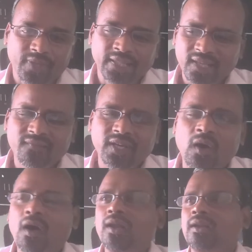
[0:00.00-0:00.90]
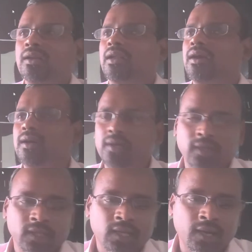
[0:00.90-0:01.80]
I think we all
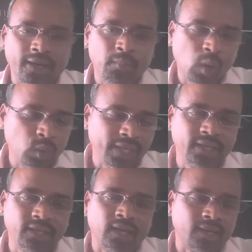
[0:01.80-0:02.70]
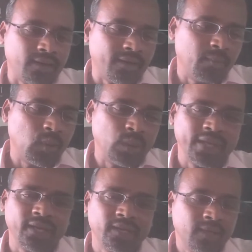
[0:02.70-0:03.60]
heard about it and read about
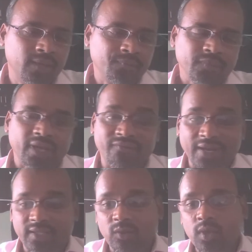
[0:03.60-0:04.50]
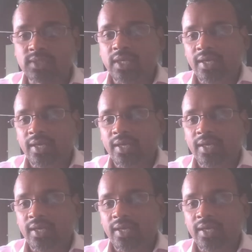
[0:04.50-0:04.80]
it. In fact, that was the